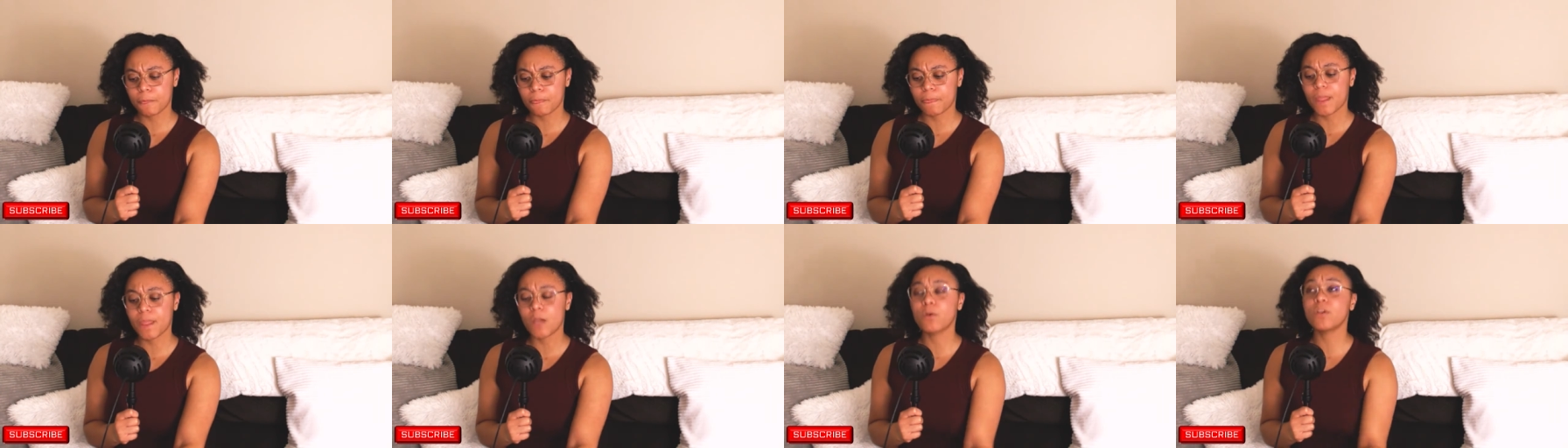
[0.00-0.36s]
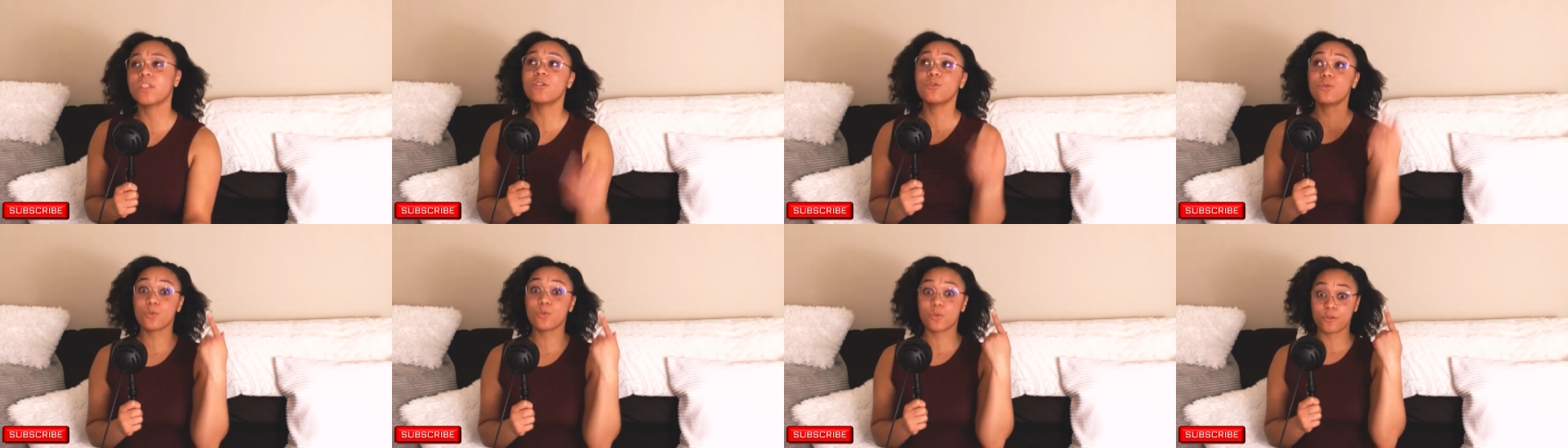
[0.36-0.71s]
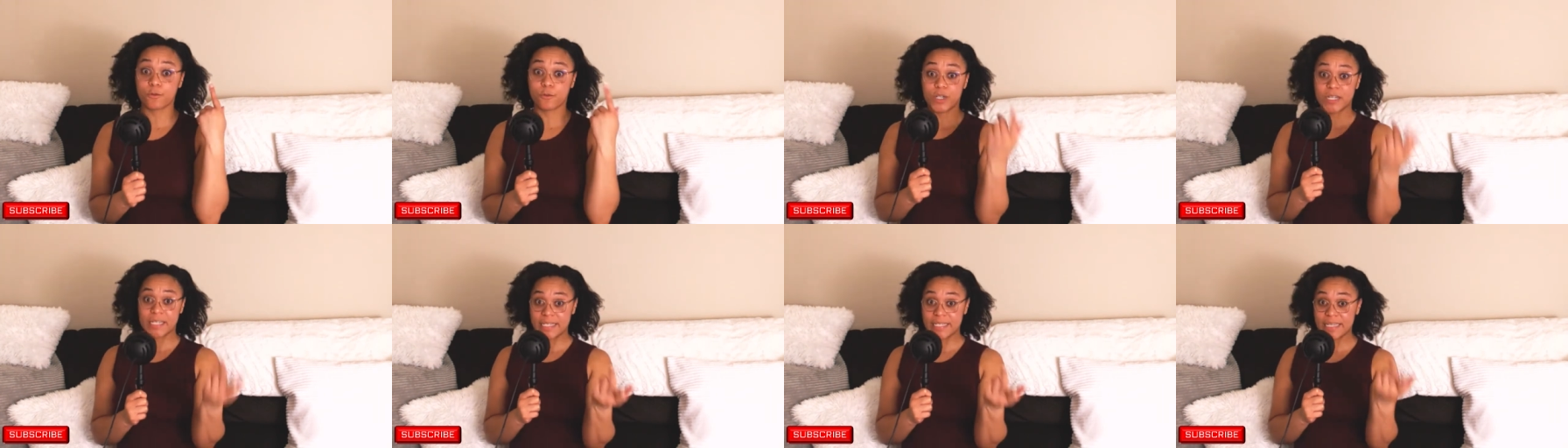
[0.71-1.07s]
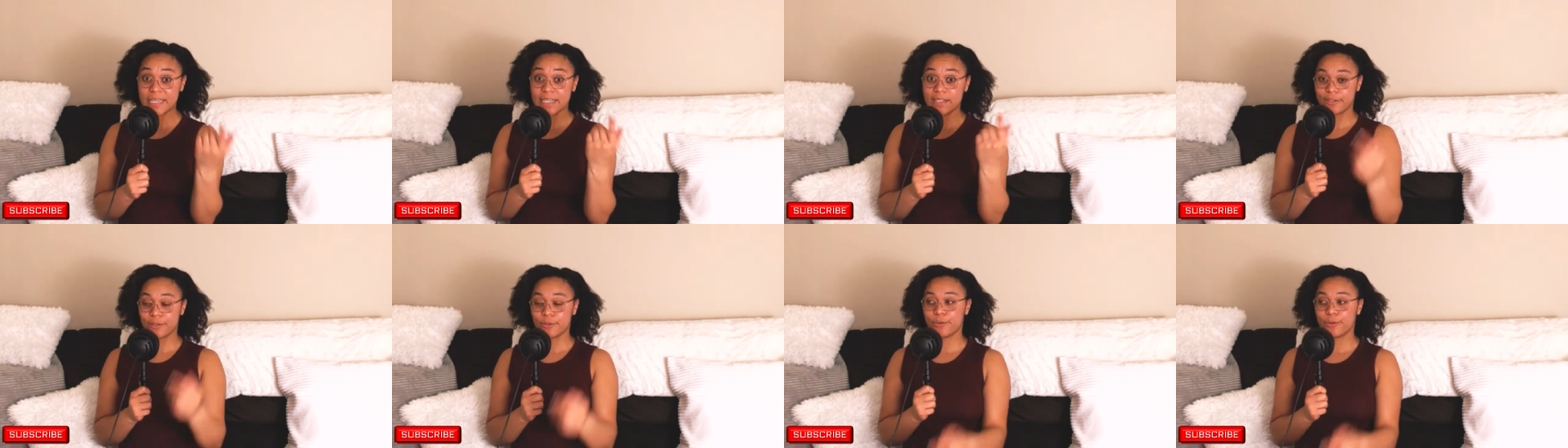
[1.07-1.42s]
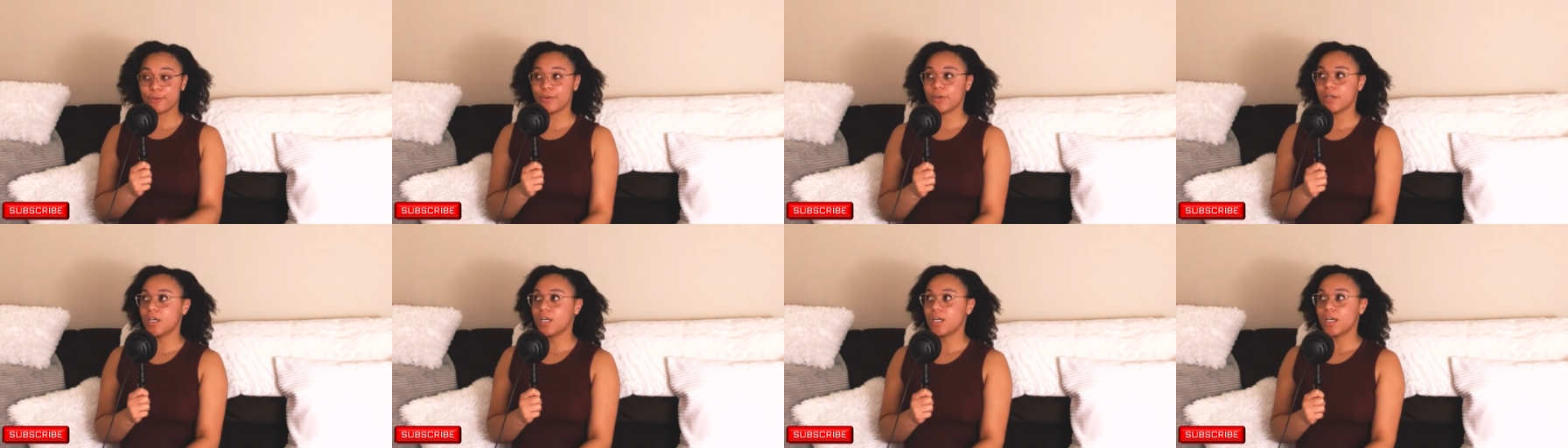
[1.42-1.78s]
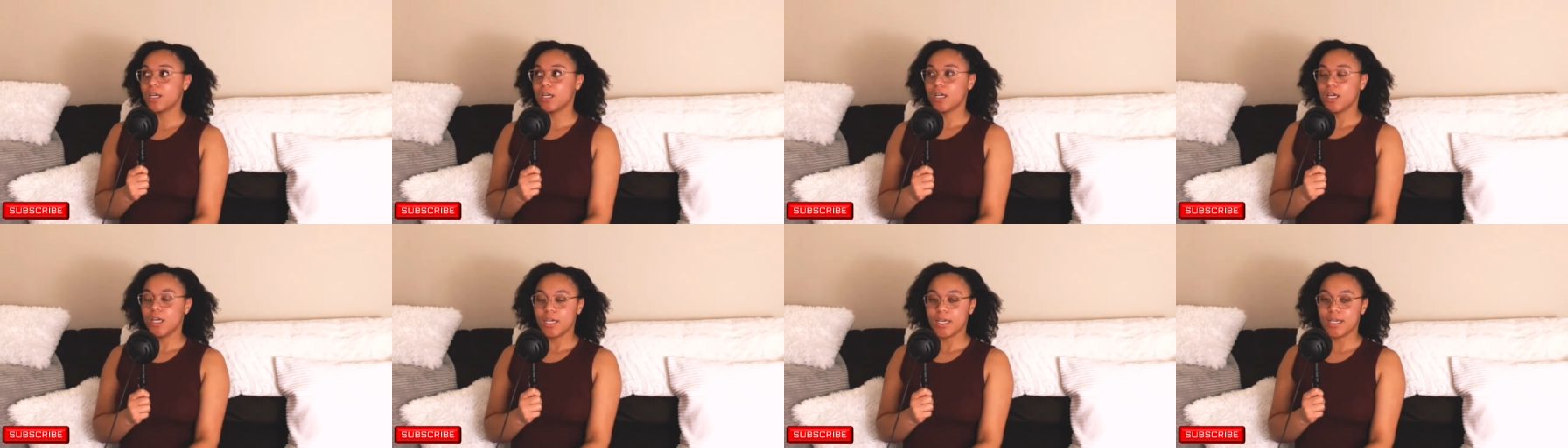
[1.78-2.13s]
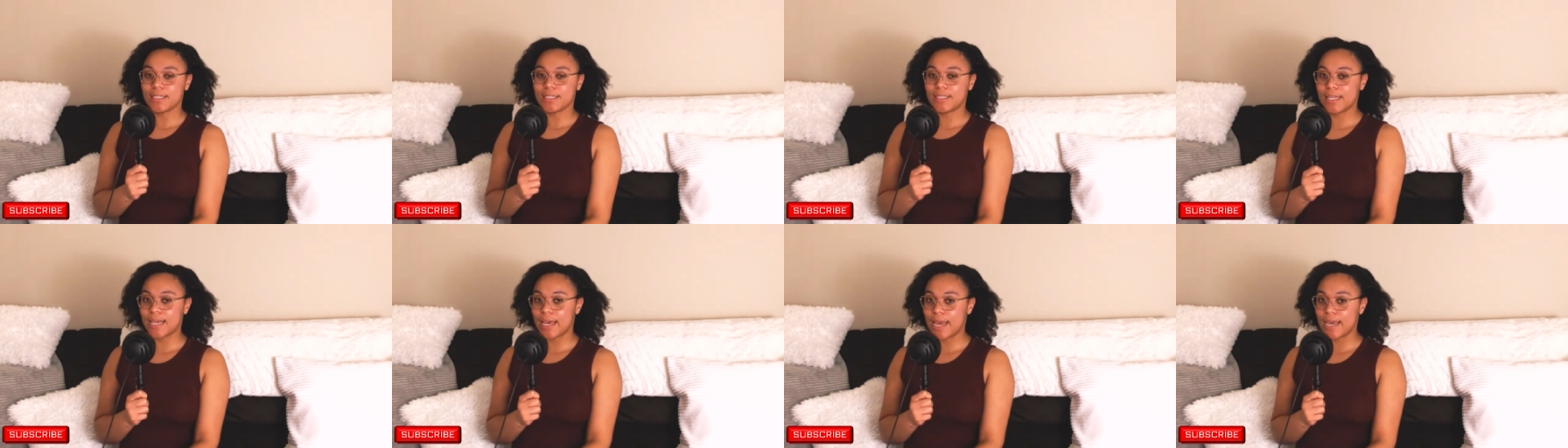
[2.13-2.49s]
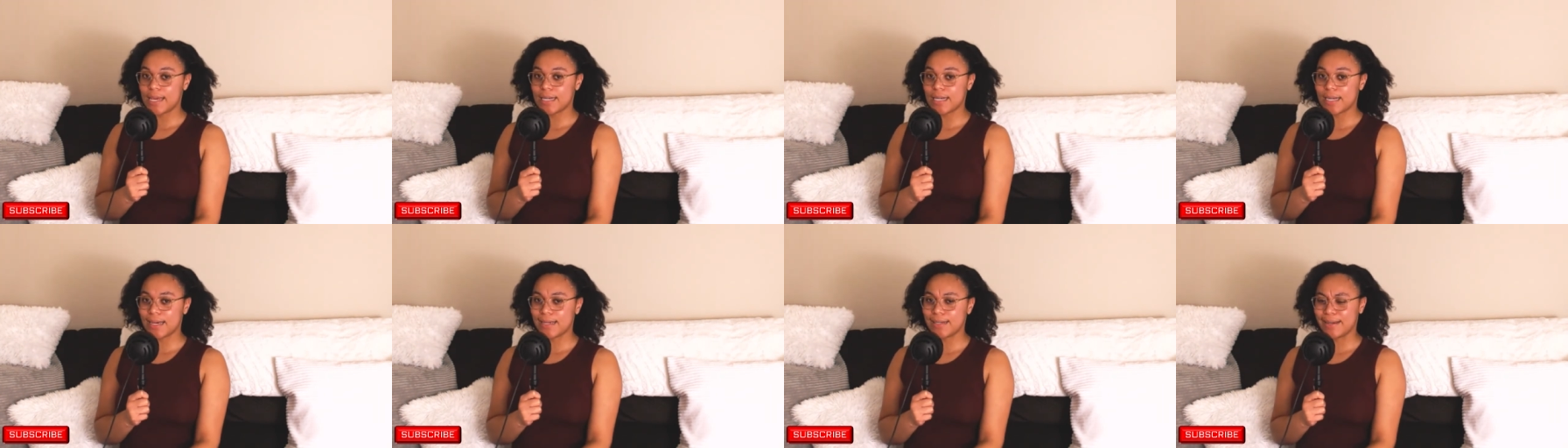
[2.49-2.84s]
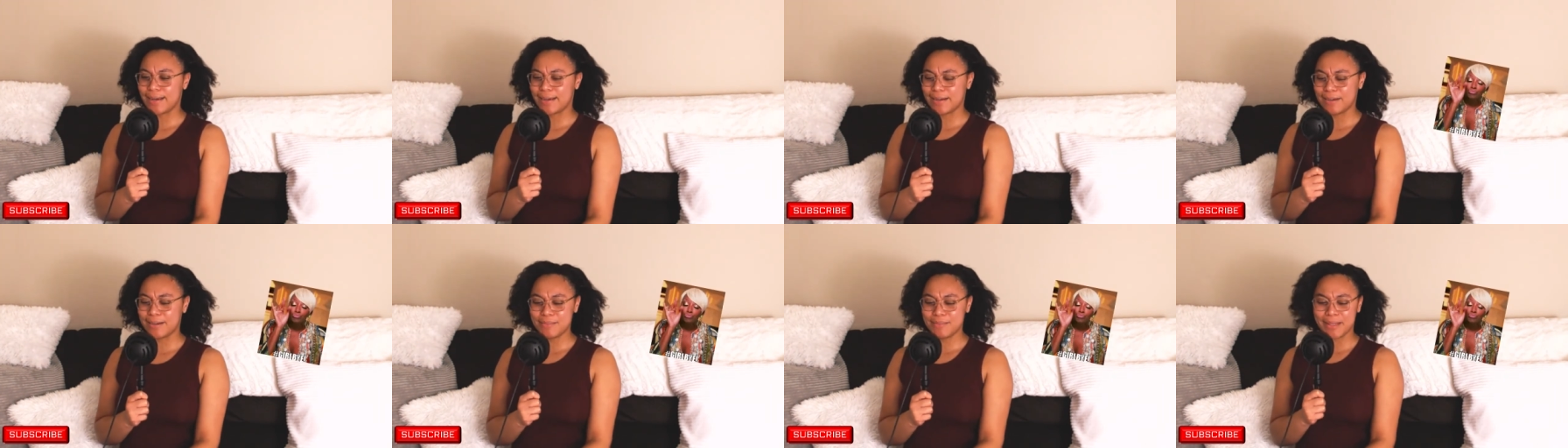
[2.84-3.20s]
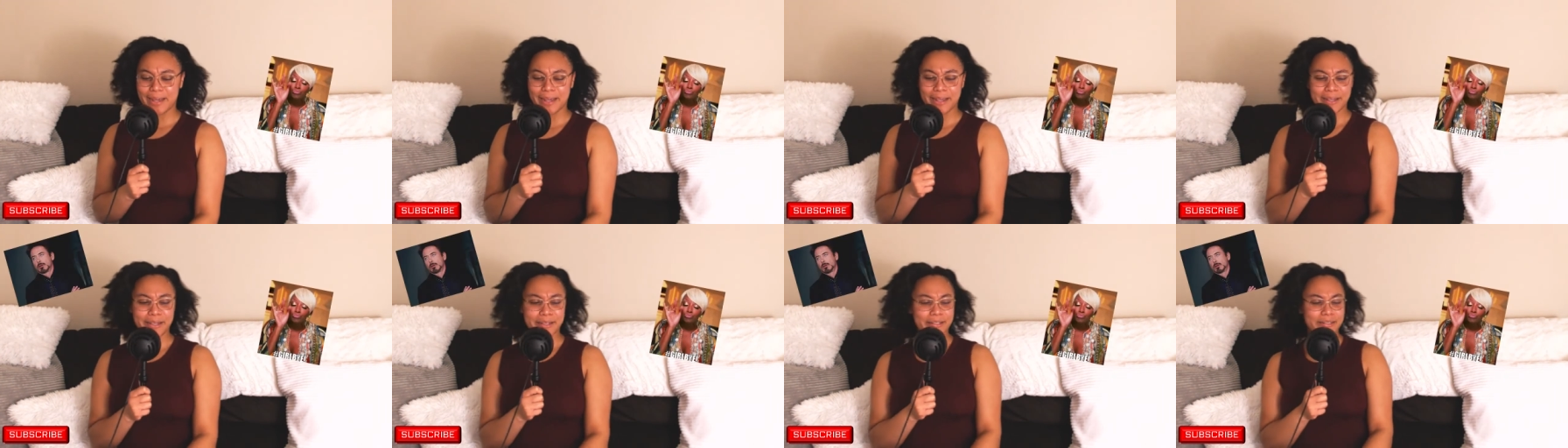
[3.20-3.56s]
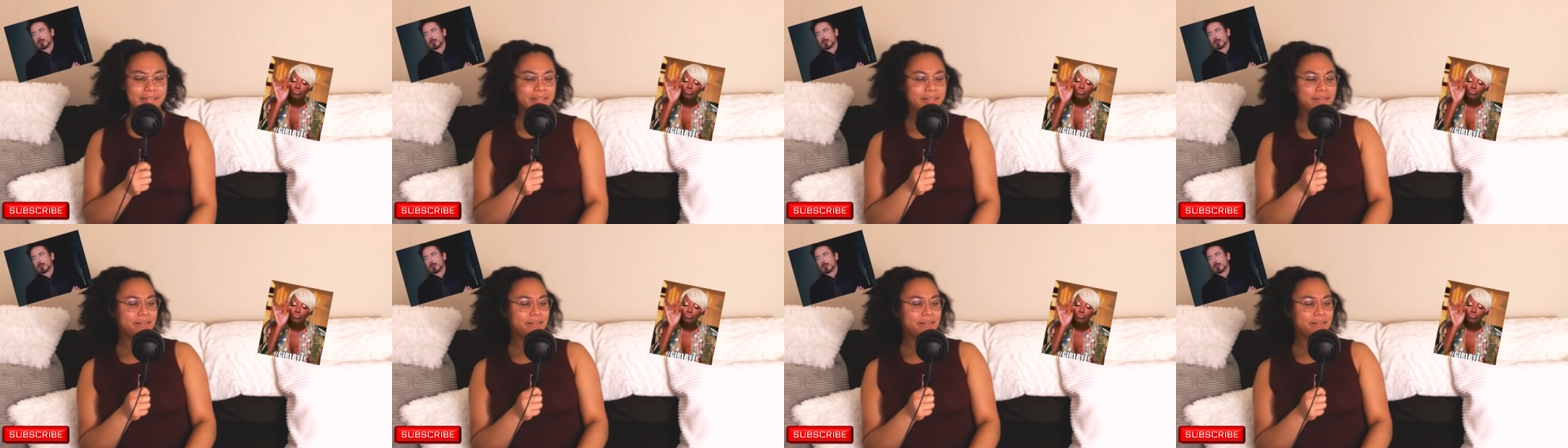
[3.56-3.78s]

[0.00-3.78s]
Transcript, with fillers: this was for diesel. It said $8.99. I'm like,